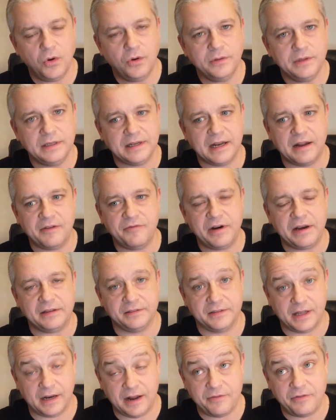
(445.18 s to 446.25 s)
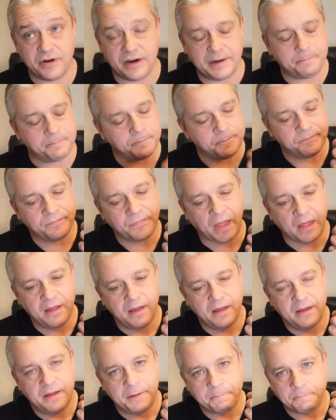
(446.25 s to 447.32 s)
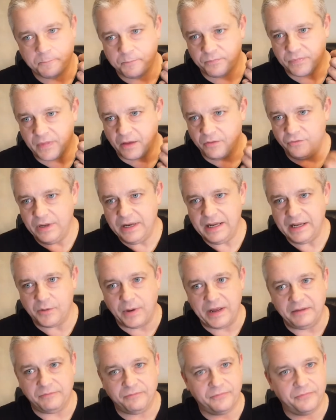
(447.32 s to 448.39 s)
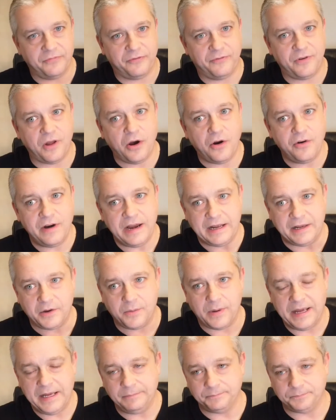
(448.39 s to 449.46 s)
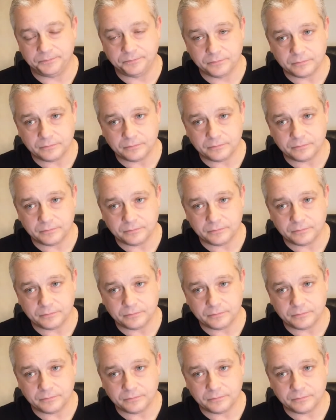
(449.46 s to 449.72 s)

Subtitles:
On the delivery, really quite flowery, quite